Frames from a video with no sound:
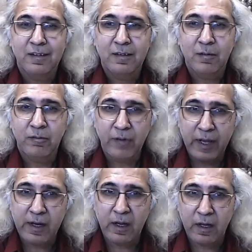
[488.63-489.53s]

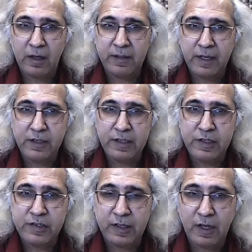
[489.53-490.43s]
Freire are then
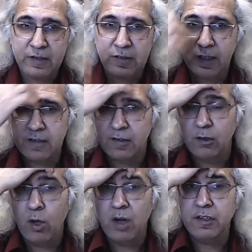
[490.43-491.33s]
teaching us is
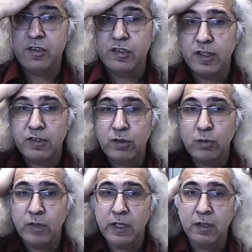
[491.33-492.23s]
not just to
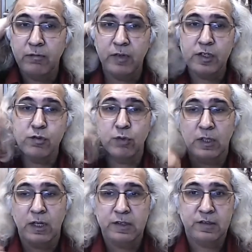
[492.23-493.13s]

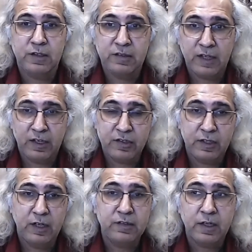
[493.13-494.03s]
individualize these
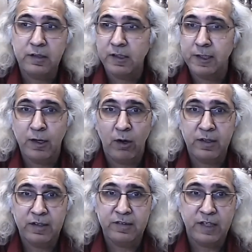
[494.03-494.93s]
action and certainly not
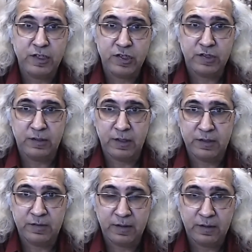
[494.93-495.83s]

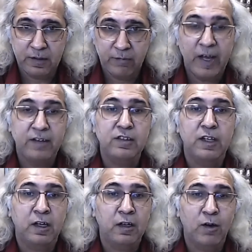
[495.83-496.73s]
essentialize it as
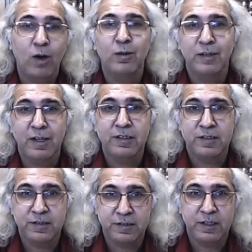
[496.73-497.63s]
the
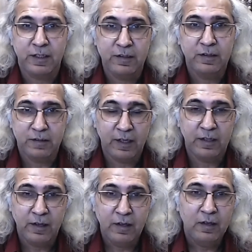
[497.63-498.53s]
colonizers did,
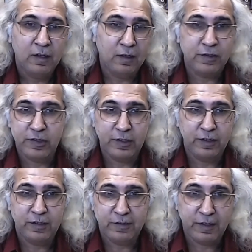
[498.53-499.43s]
right?
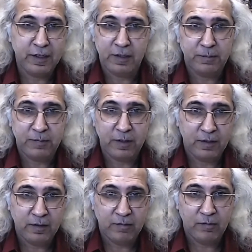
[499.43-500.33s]
Algerians and Arabs
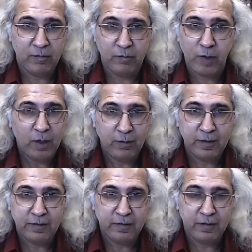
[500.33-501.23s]
are
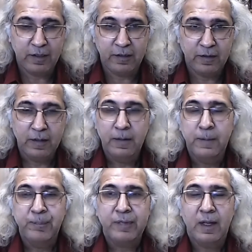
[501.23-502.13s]
violent, right?
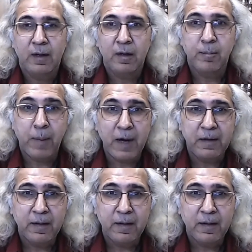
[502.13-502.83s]
Uh, but